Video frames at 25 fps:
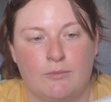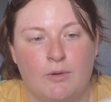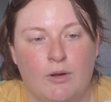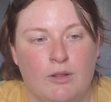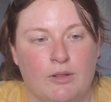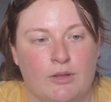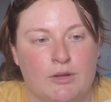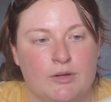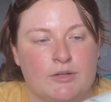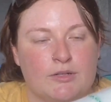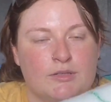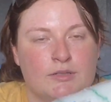
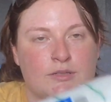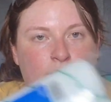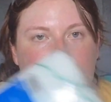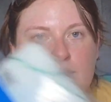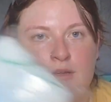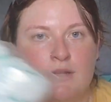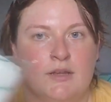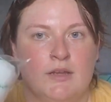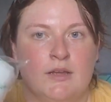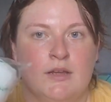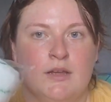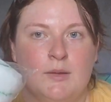rollers
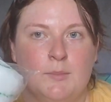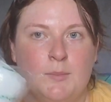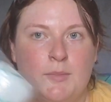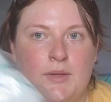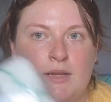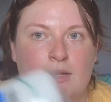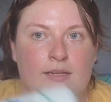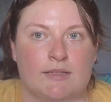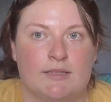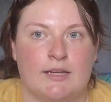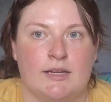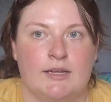
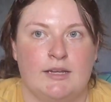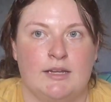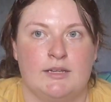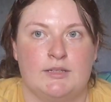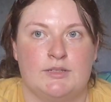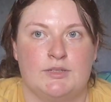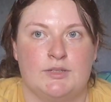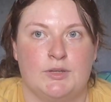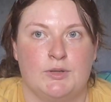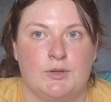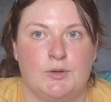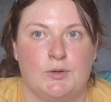because I need
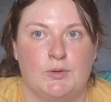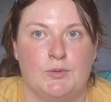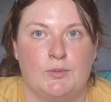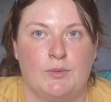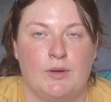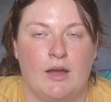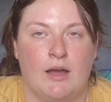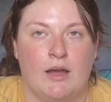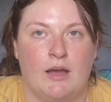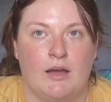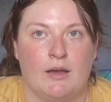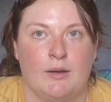to
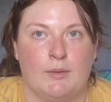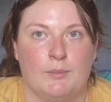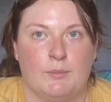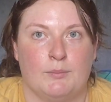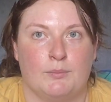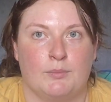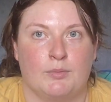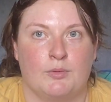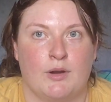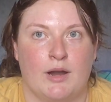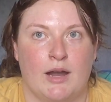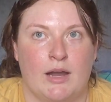um,
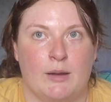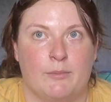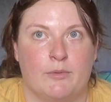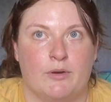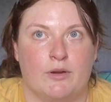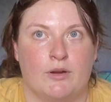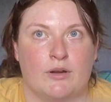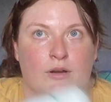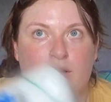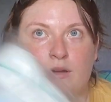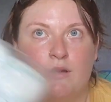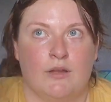
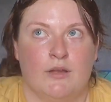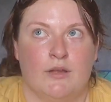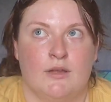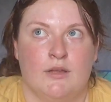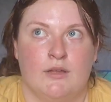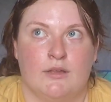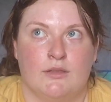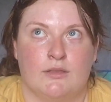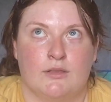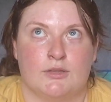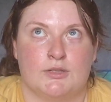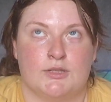primer
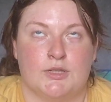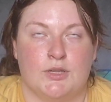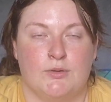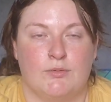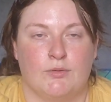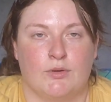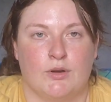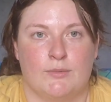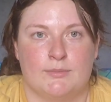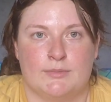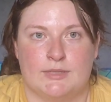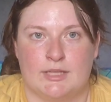the two
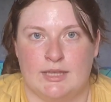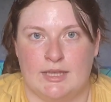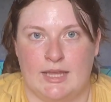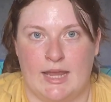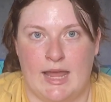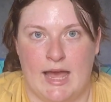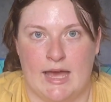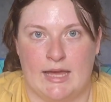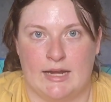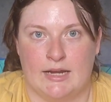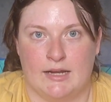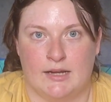rooms in the
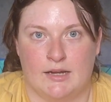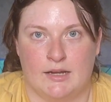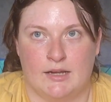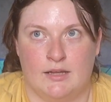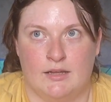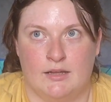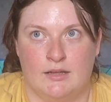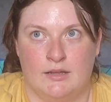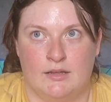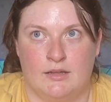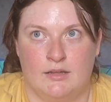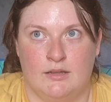attic,
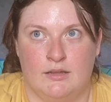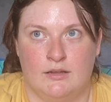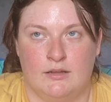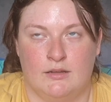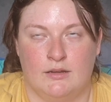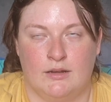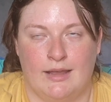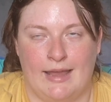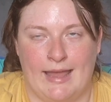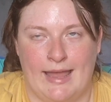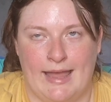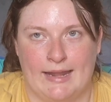
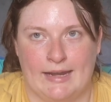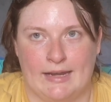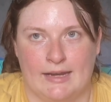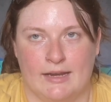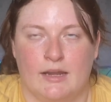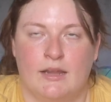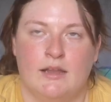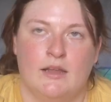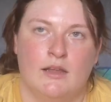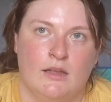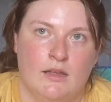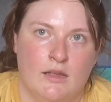the attic,
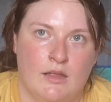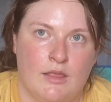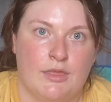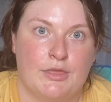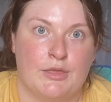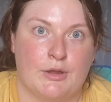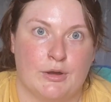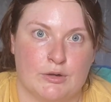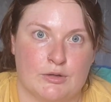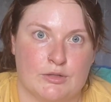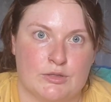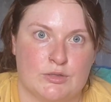
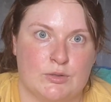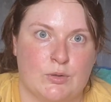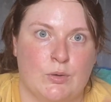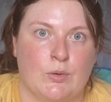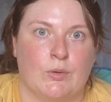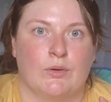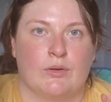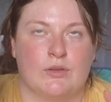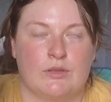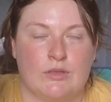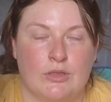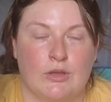third
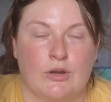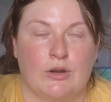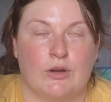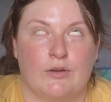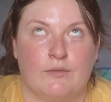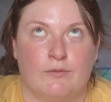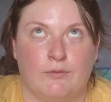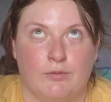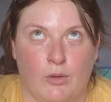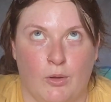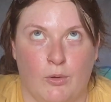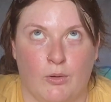store,
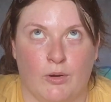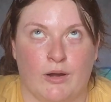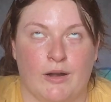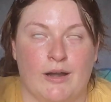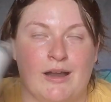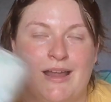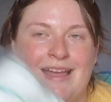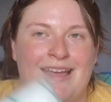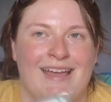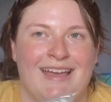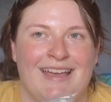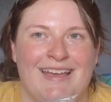third floor.
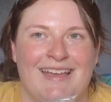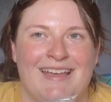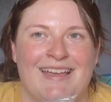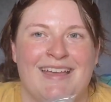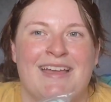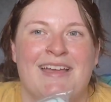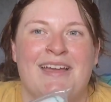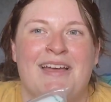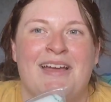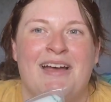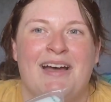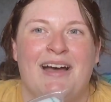um,
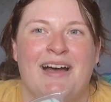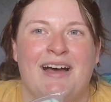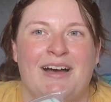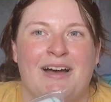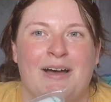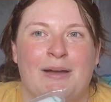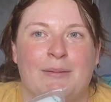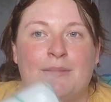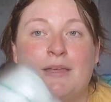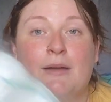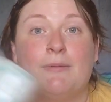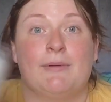
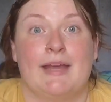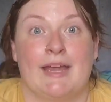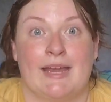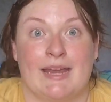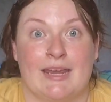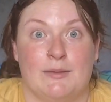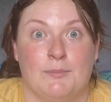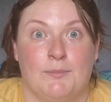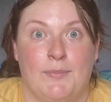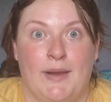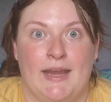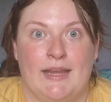that way I
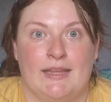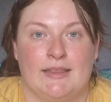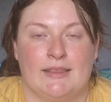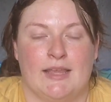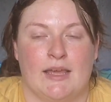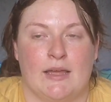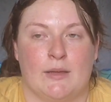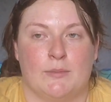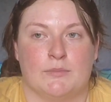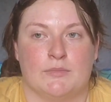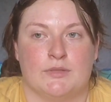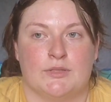can paint
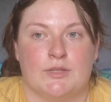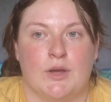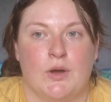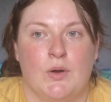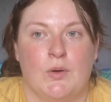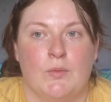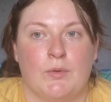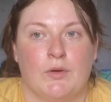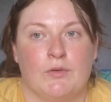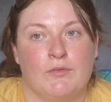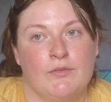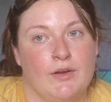them.
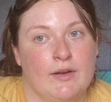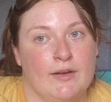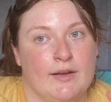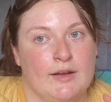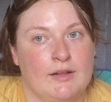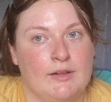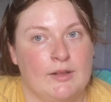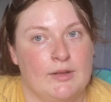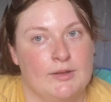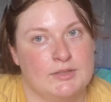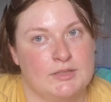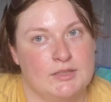So we're
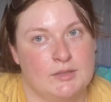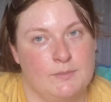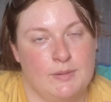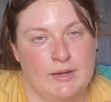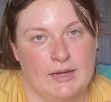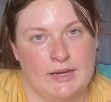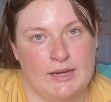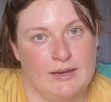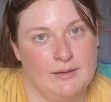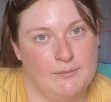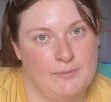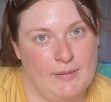very close to
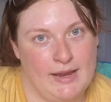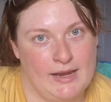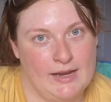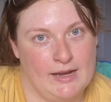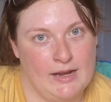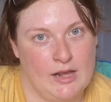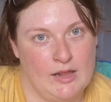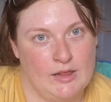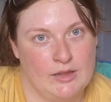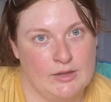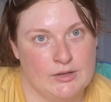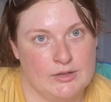picking paint
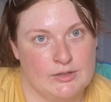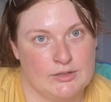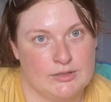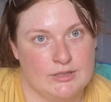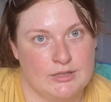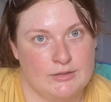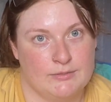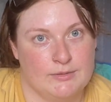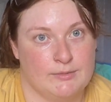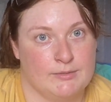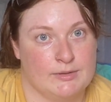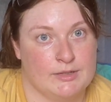colors
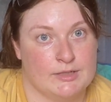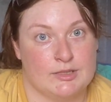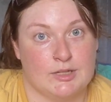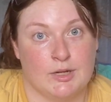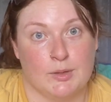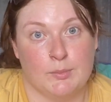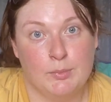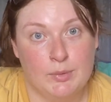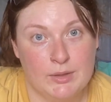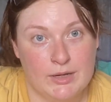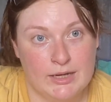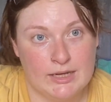that we wanna
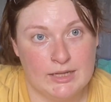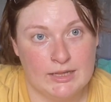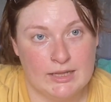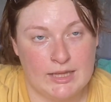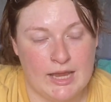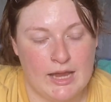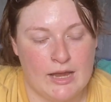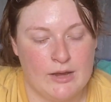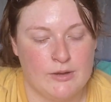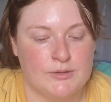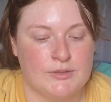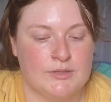start putting in the
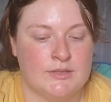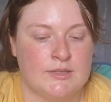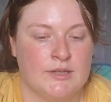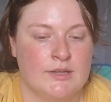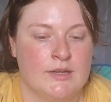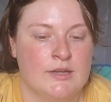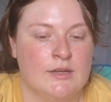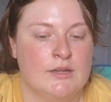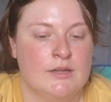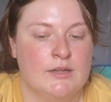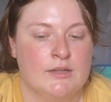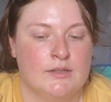house.
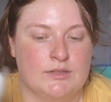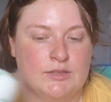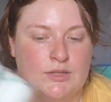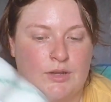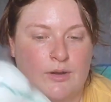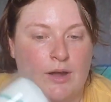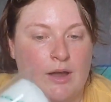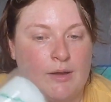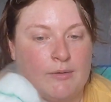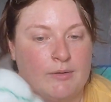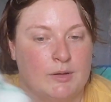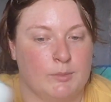So
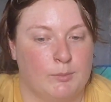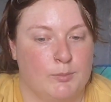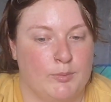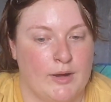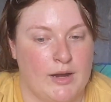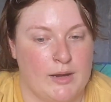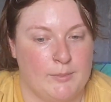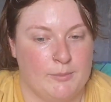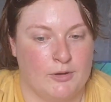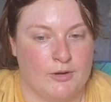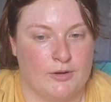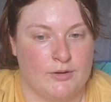I wanna
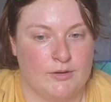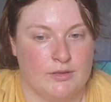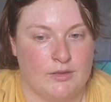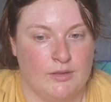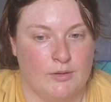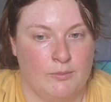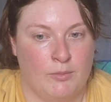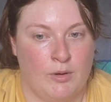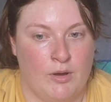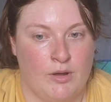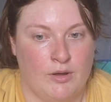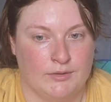primer
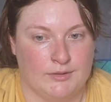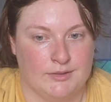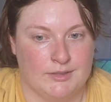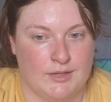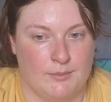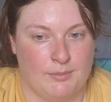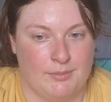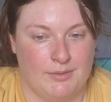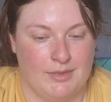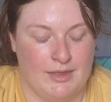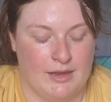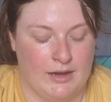the walls
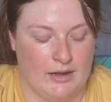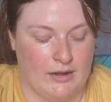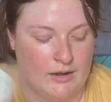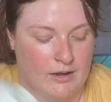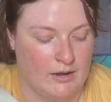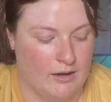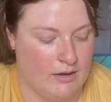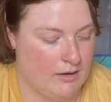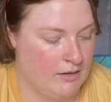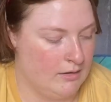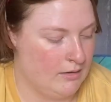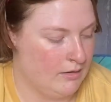up
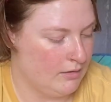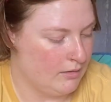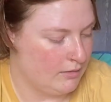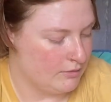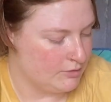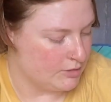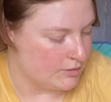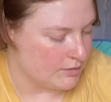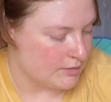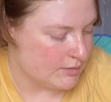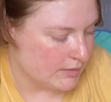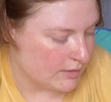there
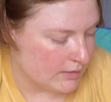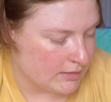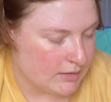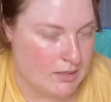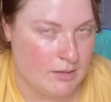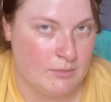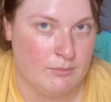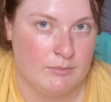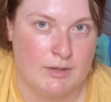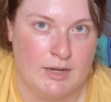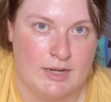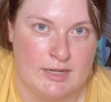just to get
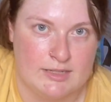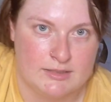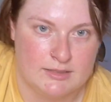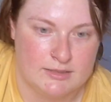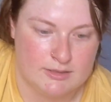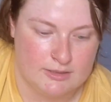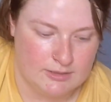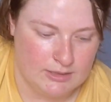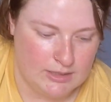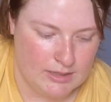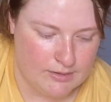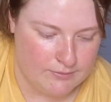them a
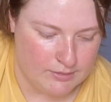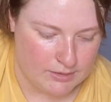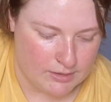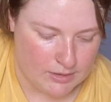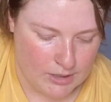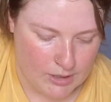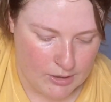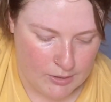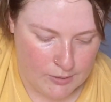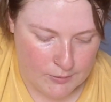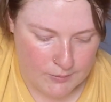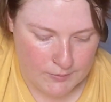nice even
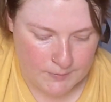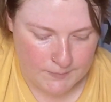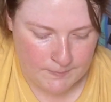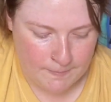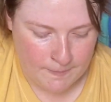coat.